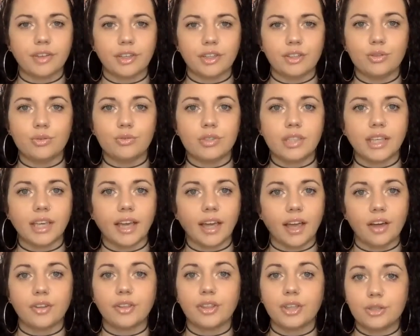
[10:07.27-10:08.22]
and using a
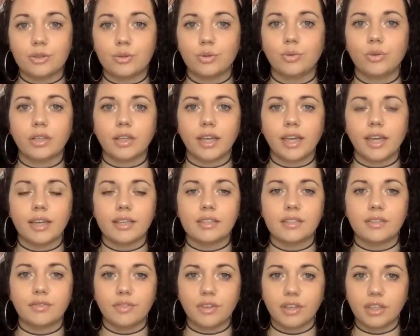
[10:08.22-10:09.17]
healthy toolkit
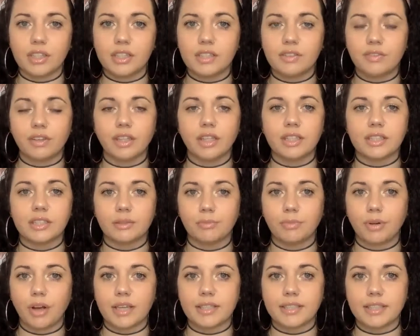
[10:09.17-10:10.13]
to feel these feelings and
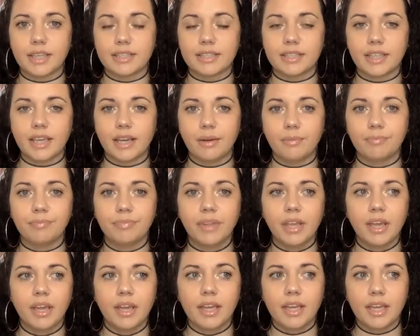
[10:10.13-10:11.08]
process them
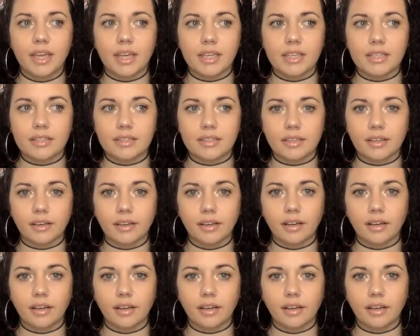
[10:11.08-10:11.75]
is